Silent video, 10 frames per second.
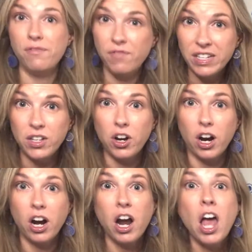
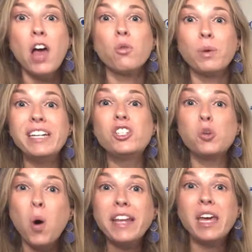visitor reads
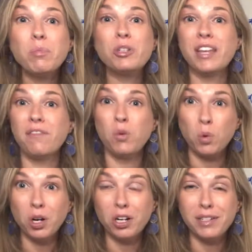28% of the
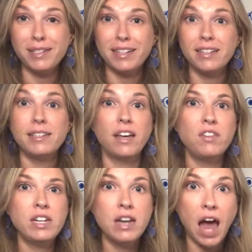words.
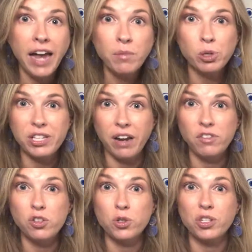79% of
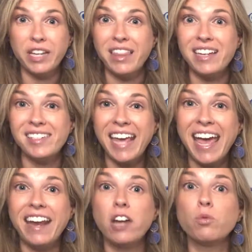users say they
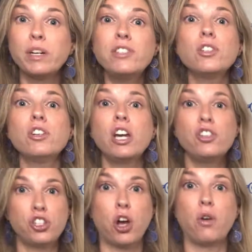scan, and research has
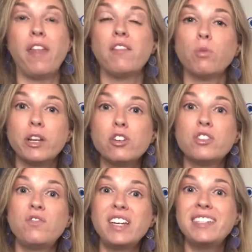shown that
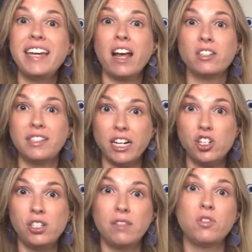readers fixate on
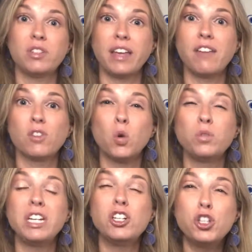sections of your site for
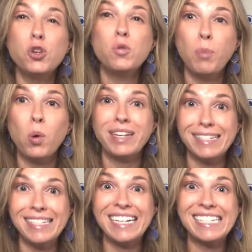only
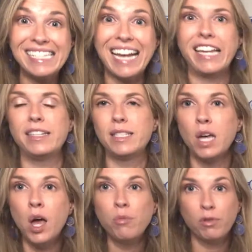2.6
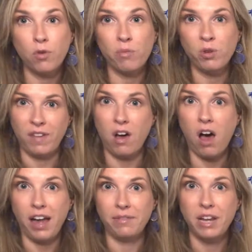seconds before moving on.